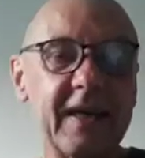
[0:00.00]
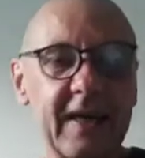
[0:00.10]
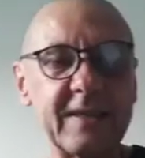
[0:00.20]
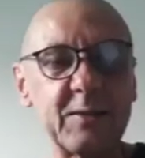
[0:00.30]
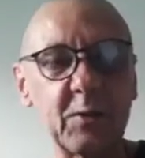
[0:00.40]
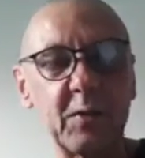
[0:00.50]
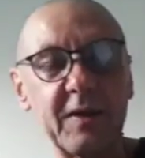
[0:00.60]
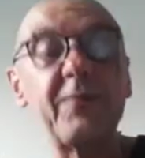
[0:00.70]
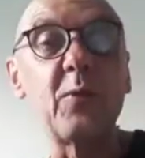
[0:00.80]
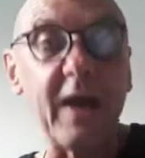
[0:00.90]
And so
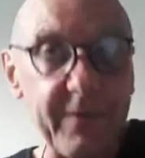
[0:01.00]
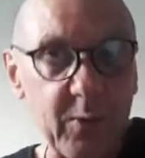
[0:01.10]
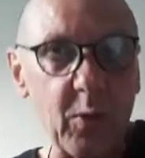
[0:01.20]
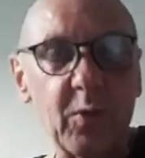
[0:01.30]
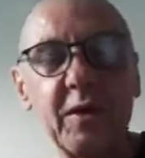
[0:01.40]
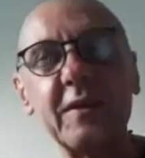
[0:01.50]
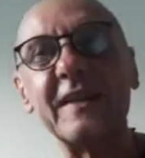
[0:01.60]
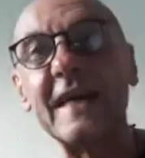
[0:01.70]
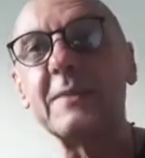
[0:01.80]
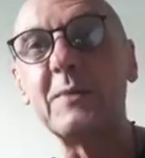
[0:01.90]
if we have called on
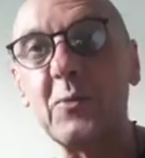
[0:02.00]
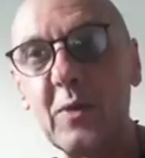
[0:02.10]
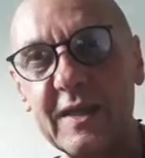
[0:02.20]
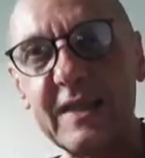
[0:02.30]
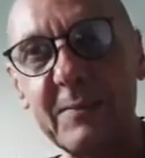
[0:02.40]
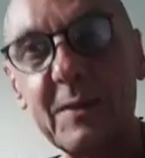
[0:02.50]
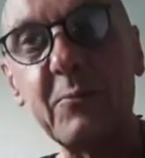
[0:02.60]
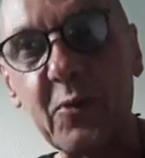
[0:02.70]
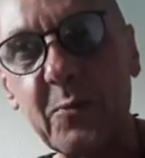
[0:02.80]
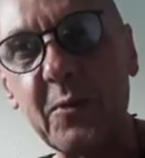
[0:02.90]
that, be ready, be
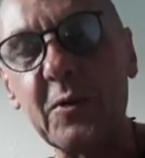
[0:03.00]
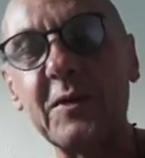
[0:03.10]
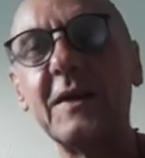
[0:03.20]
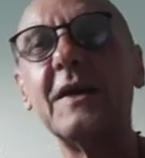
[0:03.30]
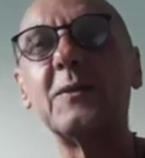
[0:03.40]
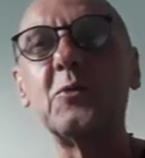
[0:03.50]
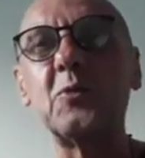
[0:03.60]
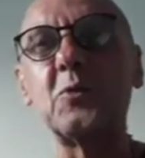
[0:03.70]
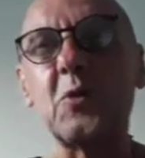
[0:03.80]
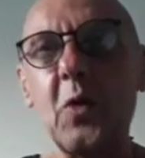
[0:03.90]
prepared to
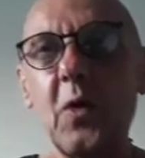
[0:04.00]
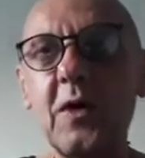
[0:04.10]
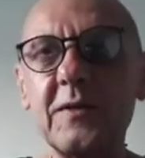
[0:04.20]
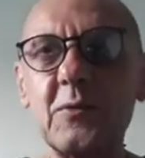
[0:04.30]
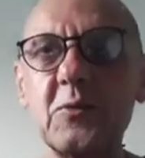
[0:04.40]
call on,